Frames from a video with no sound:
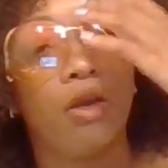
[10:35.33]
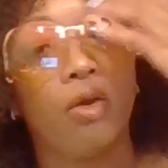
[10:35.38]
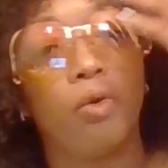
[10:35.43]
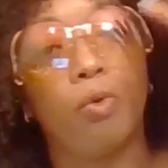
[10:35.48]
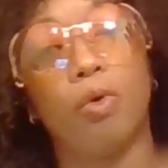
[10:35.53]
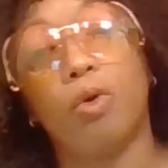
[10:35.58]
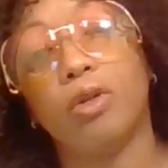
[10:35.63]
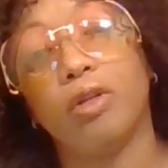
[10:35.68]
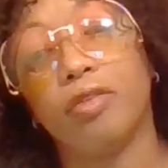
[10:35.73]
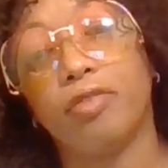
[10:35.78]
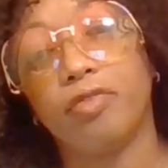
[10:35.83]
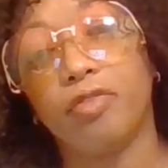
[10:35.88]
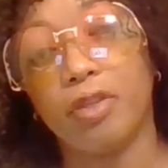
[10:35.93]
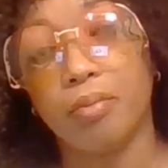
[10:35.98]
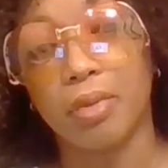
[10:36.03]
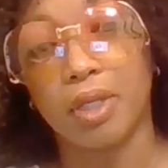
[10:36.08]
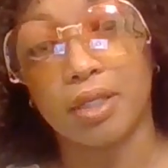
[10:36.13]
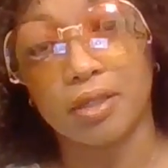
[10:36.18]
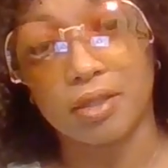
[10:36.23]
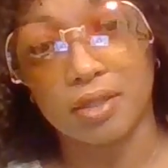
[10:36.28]
on the
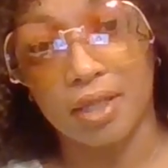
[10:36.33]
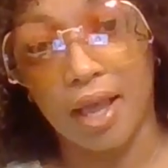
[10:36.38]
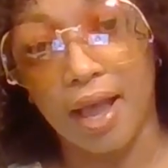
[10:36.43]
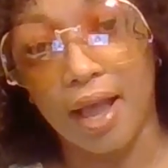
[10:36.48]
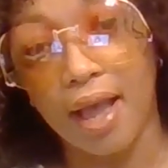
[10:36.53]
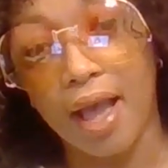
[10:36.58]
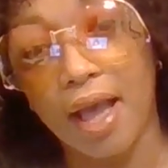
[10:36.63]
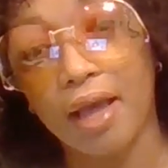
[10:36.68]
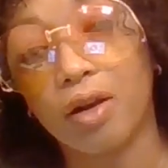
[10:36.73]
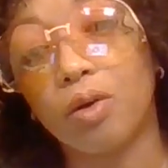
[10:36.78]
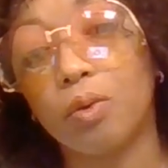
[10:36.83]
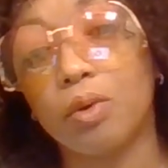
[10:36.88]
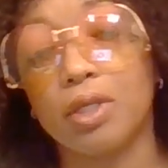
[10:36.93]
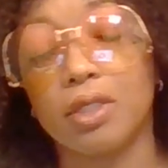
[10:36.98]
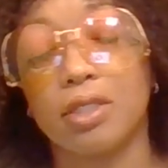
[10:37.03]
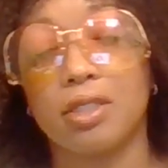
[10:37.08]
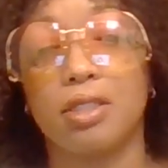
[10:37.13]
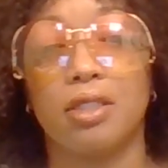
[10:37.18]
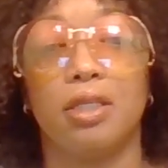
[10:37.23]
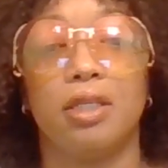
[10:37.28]
female side. I don't want to
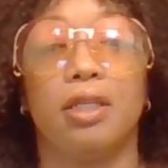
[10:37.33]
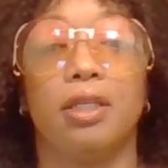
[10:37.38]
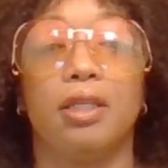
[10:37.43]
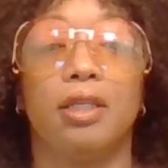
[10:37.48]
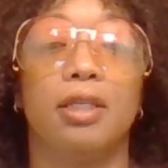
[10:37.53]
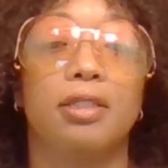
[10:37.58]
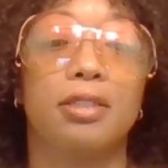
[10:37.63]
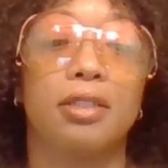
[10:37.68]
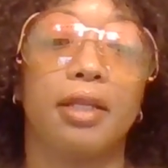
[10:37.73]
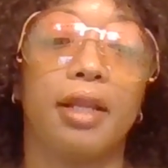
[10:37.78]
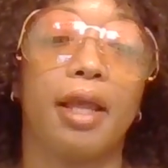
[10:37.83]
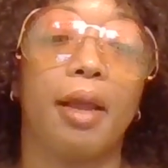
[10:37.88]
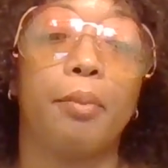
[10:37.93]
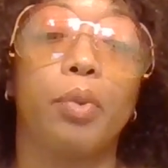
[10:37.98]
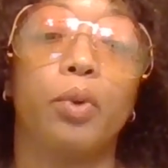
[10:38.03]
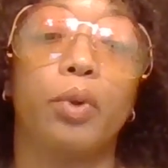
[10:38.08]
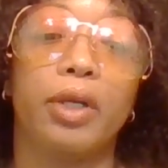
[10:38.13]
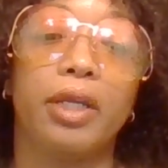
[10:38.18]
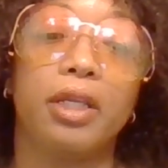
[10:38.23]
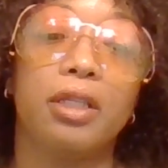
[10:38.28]
see it get to that
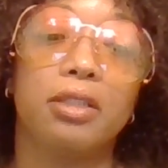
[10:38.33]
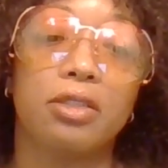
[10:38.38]
point.